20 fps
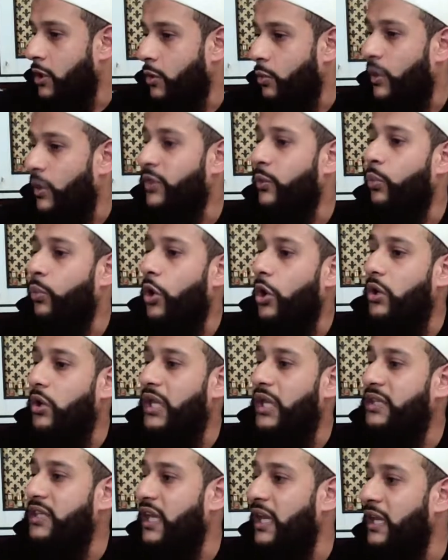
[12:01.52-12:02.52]
When the world
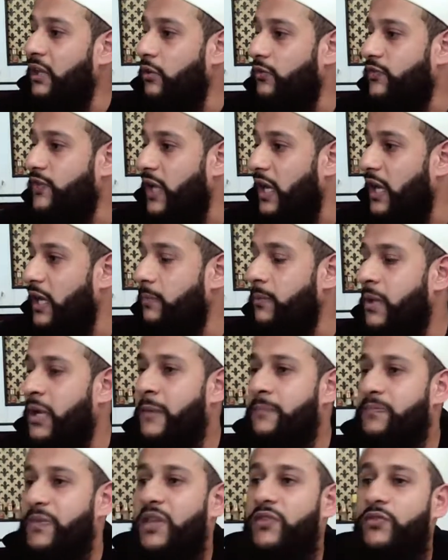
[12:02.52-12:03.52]
at the end of time
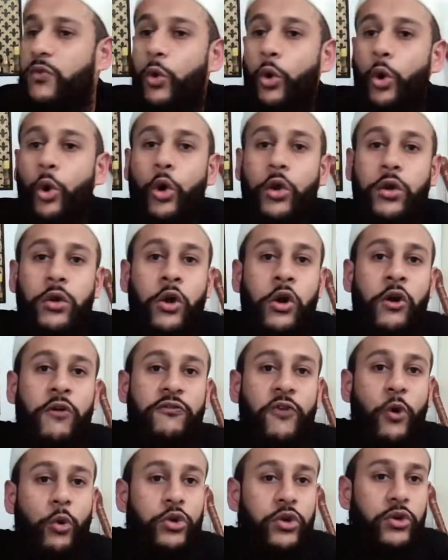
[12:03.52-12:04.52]
is all
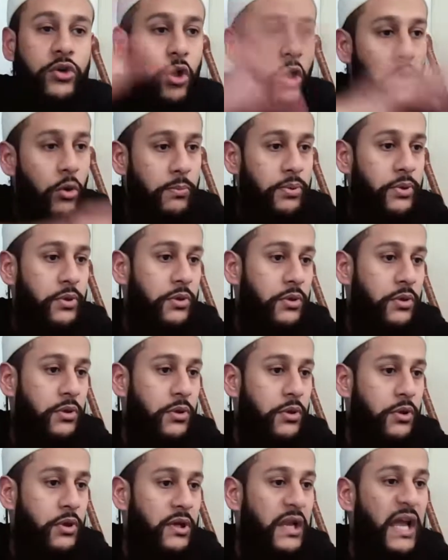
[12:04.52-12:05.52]
folded up
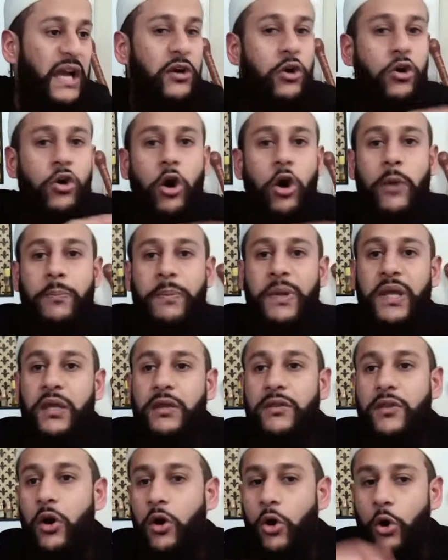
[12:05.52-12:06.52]
like a carpet,
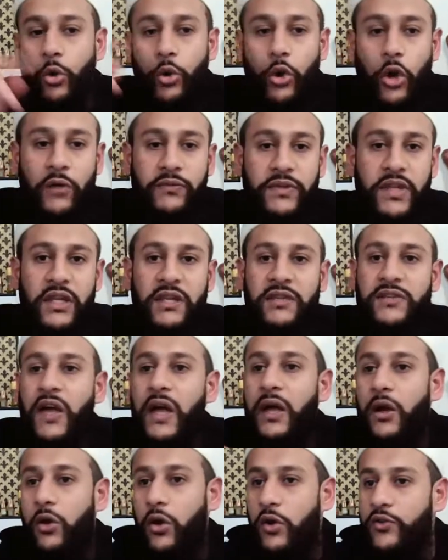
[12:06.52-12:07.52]
the whole of the
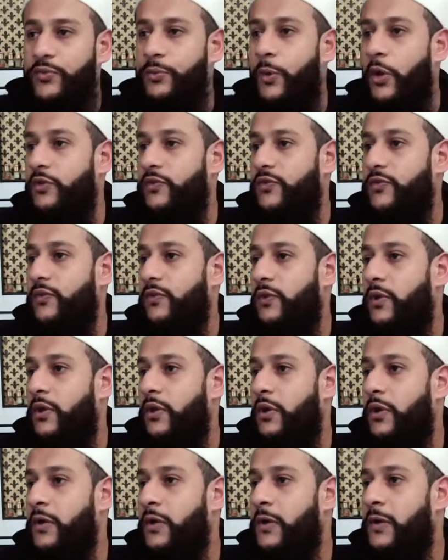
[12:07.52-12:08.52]
entire cosmos,
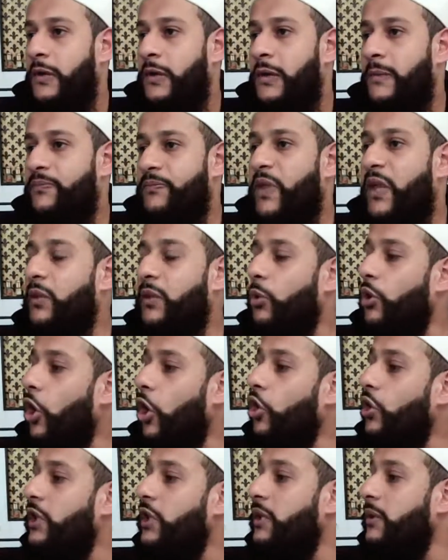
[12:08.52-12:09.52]
then it will
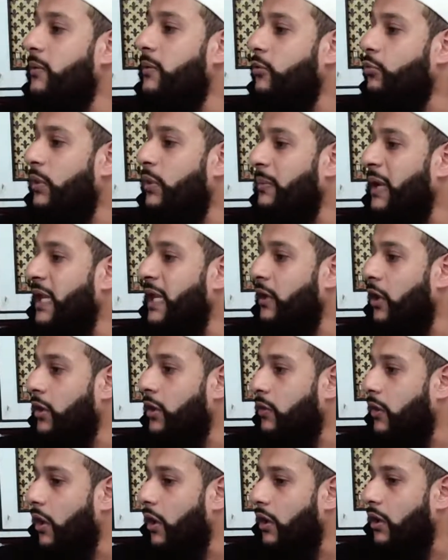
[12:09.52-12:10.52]
only remain
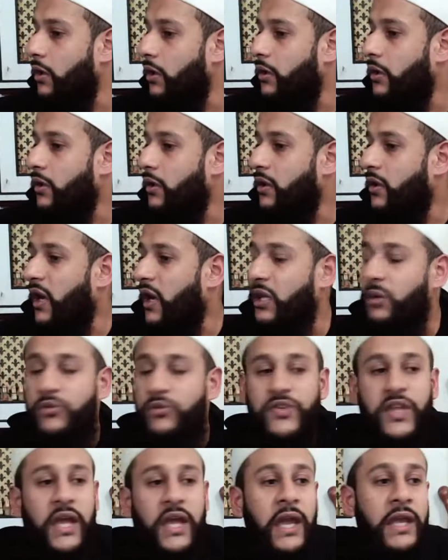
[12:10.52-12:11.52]
Allah. And He will
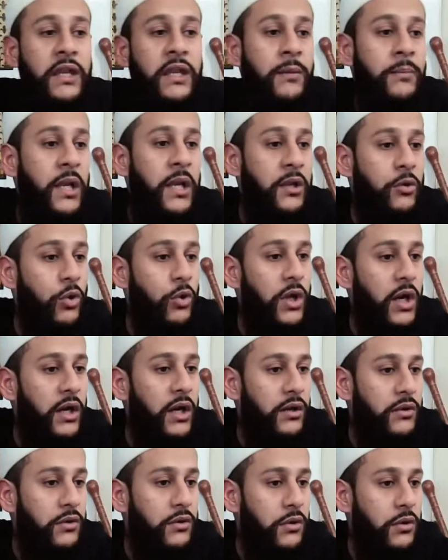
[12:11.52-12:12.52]
say, Aina malikul
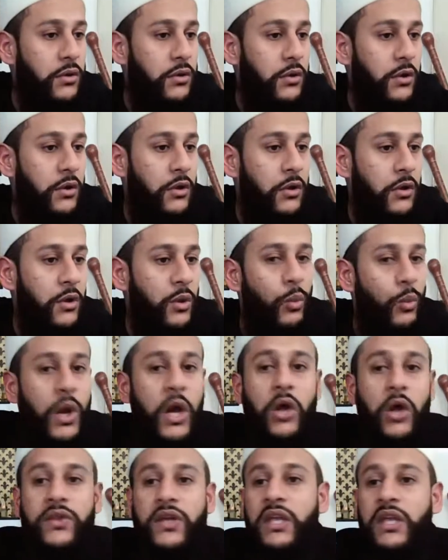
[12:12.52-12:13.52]
ard? Where
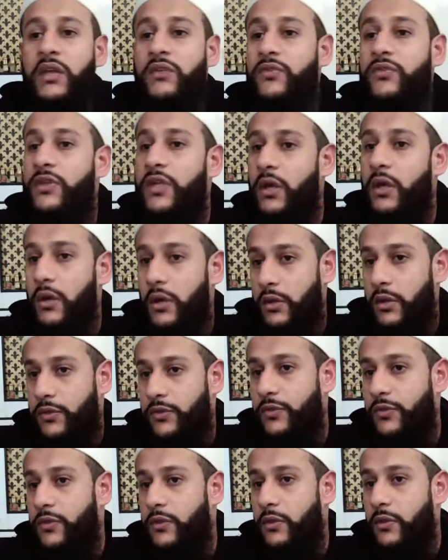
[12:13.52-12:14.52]
are the kings of the
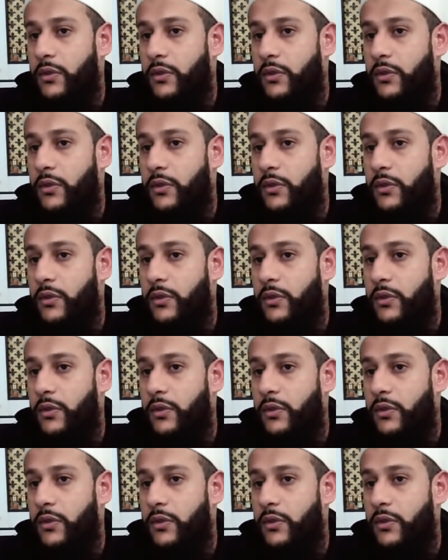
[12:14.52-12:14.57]
earth?